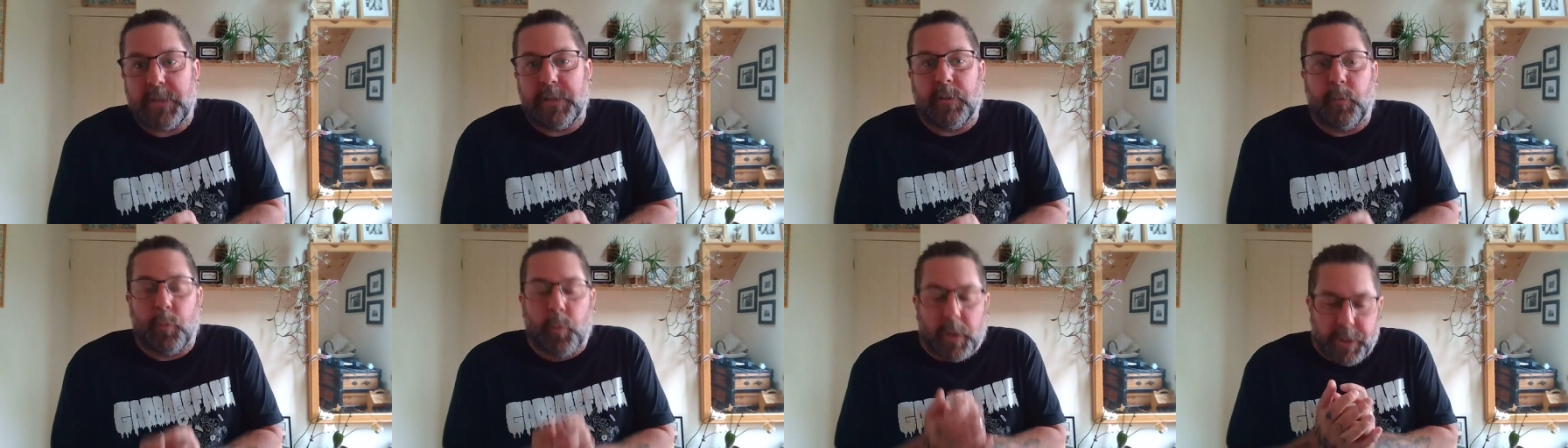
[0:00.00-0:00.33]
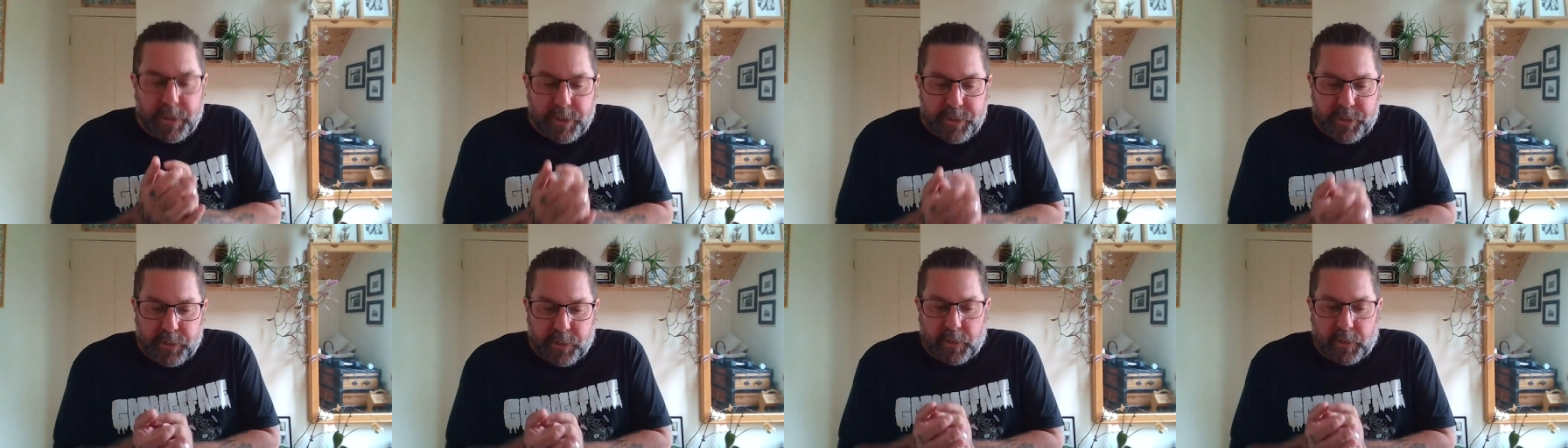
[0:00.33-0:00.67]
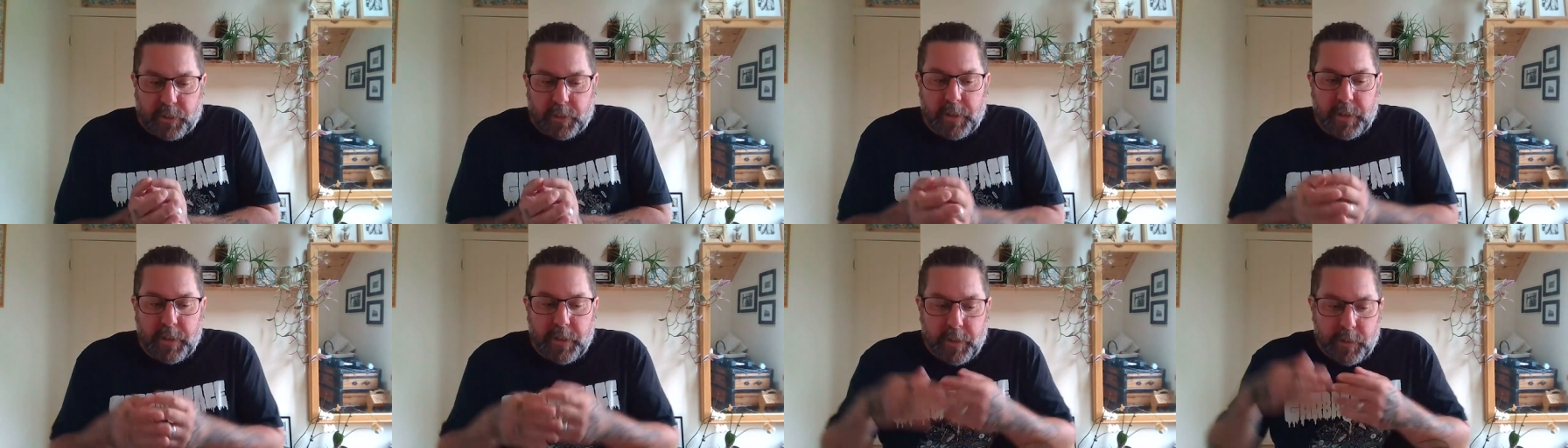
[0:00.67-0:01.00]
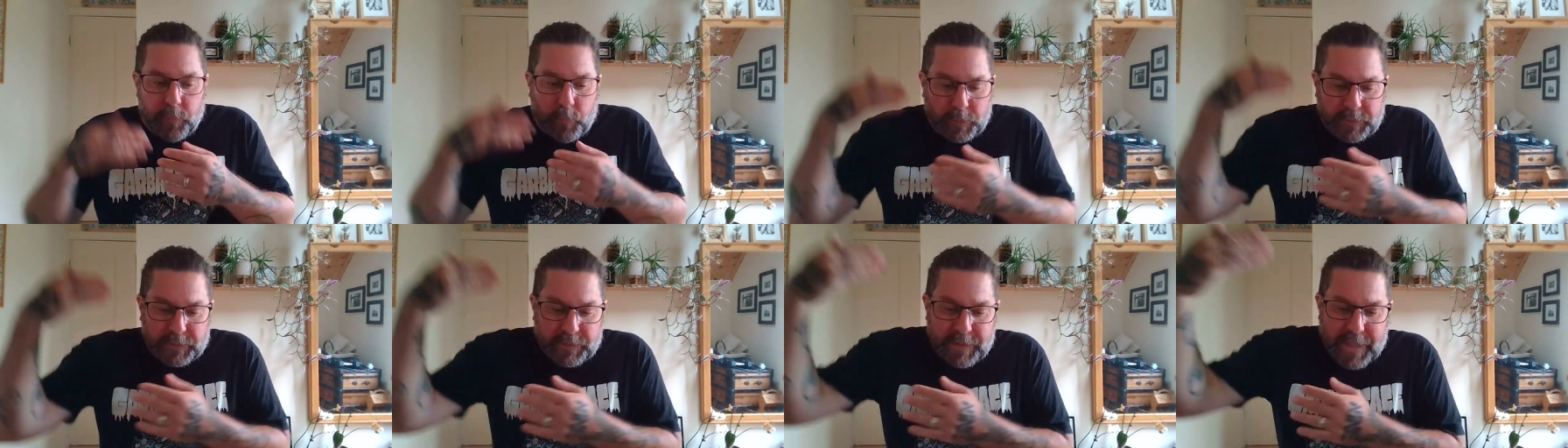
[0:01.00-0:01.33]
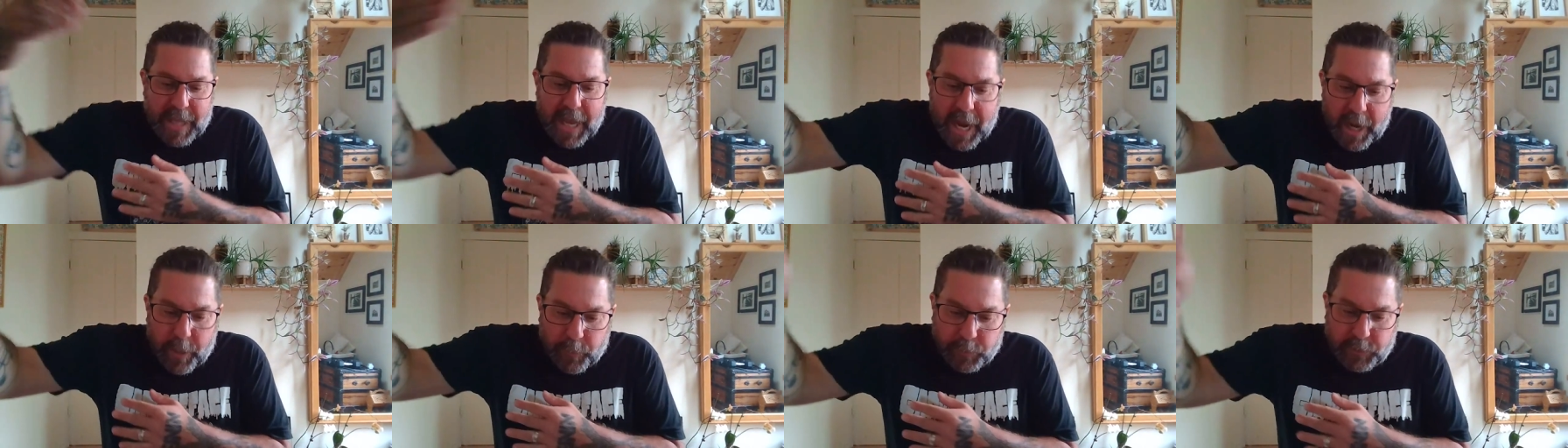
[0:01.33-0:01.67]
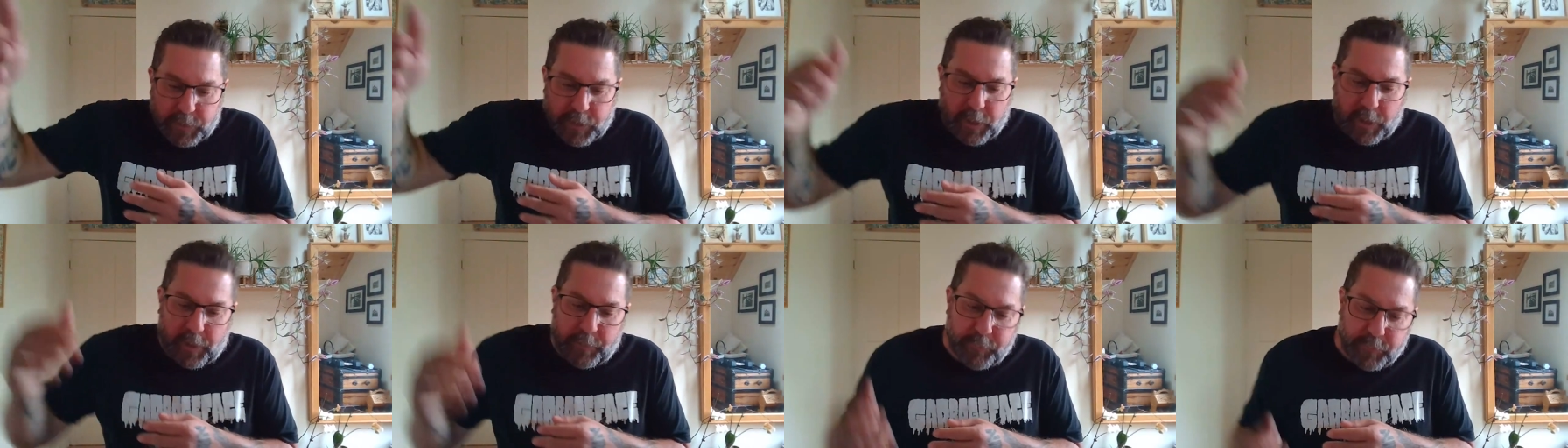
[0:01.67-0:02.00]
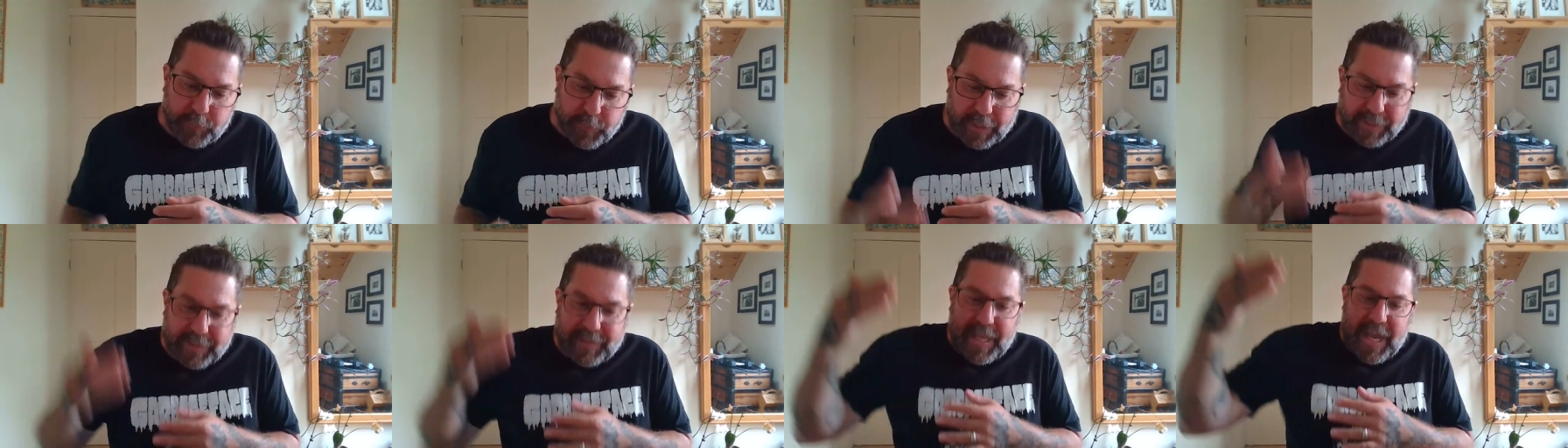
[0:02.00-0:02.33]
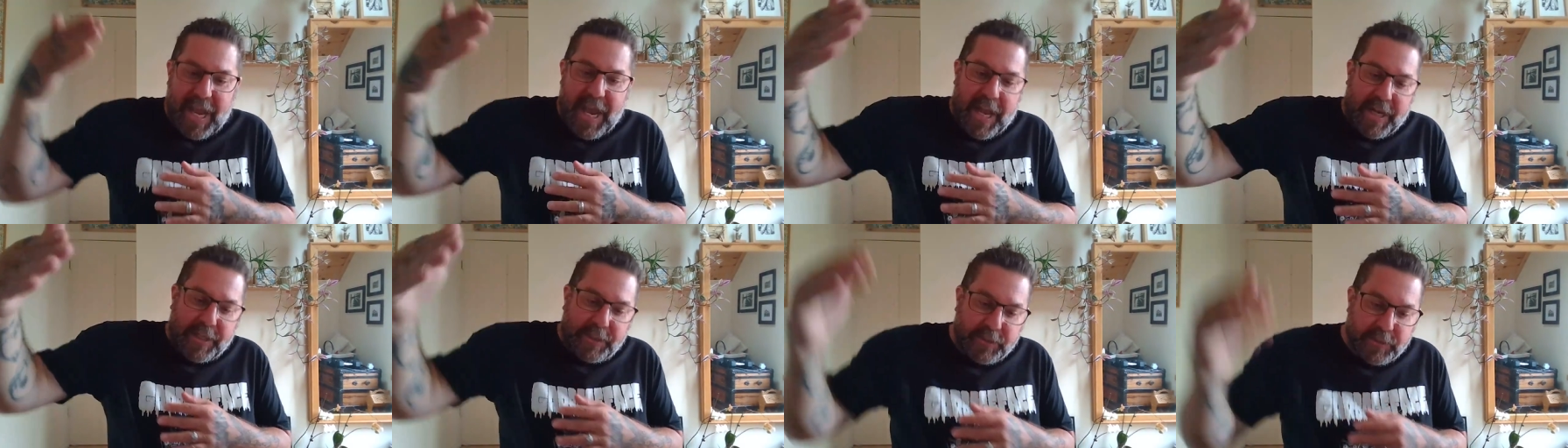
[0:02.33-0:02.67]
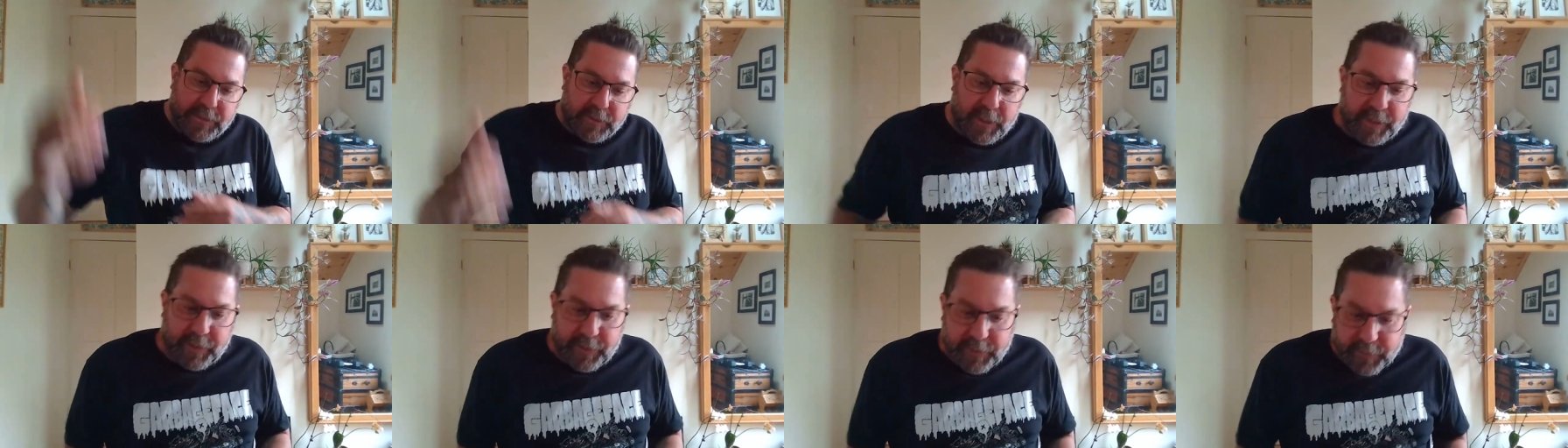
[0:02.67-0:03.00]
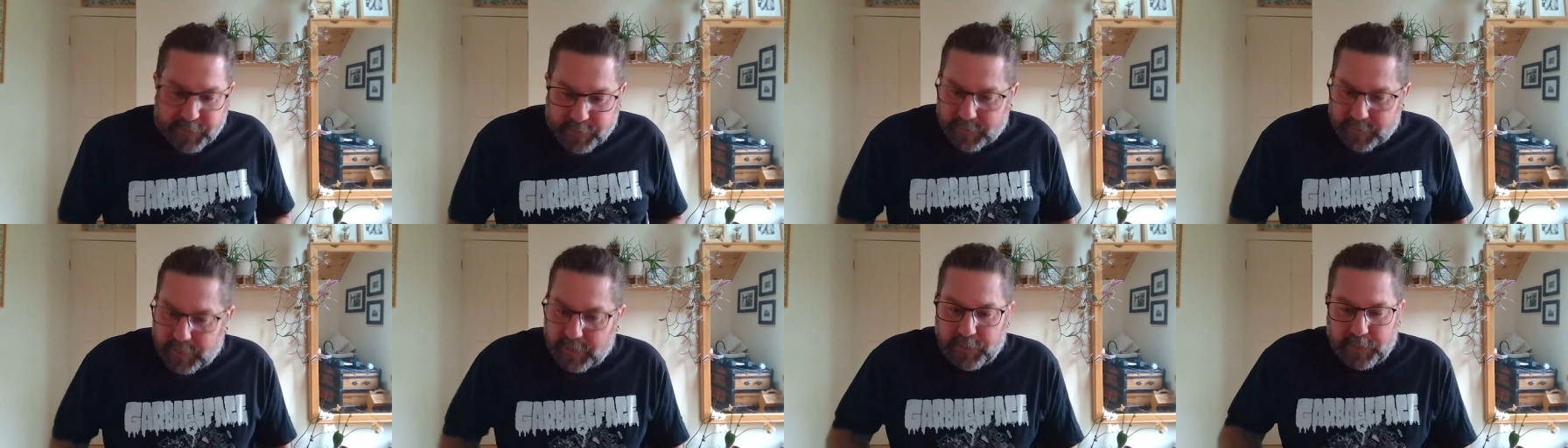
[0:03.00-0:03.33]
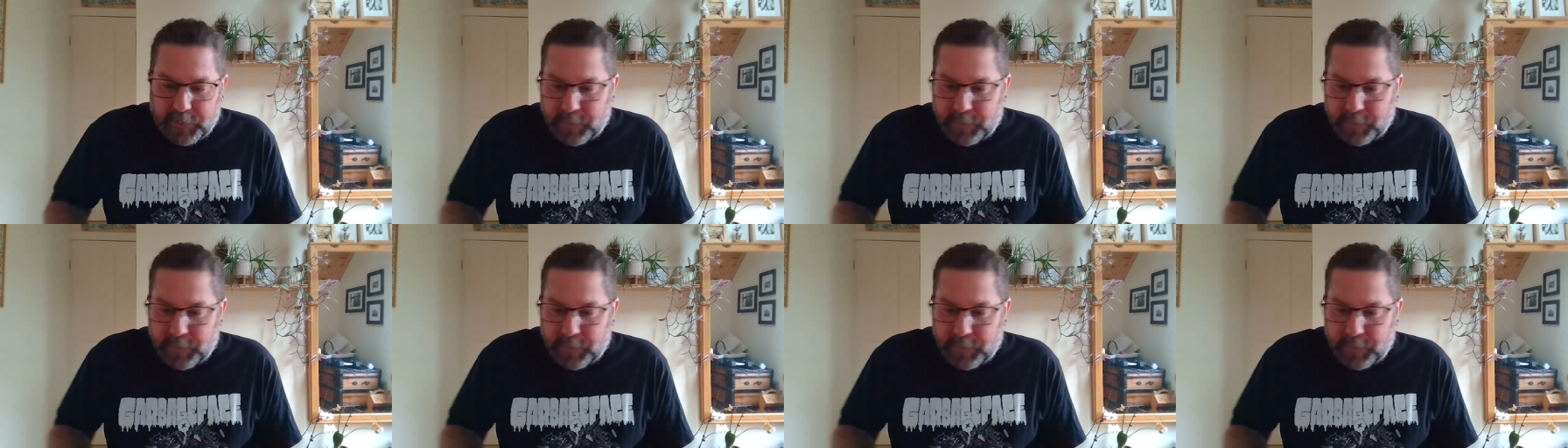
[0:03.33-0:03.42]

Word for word: What is your, what's the outcome at the end? Like, is it,